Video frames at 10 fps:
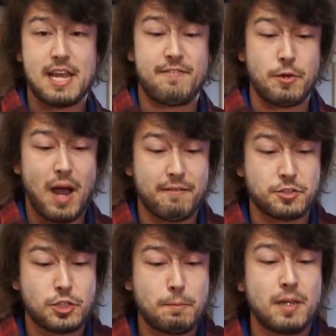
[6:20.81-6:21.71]
if you have a
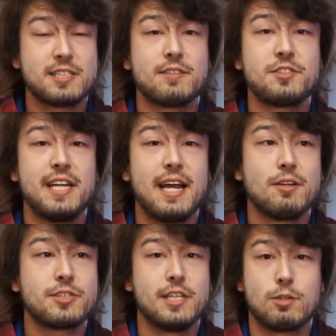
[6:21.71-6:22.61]
surplus of
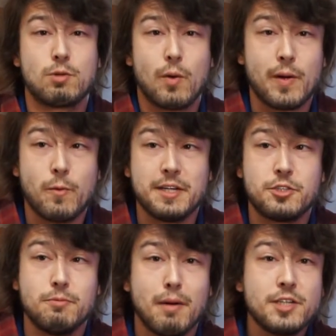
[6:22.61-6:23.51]
snails and they're growing way
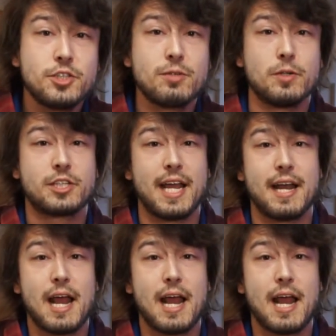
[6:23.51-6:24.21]
too much, which can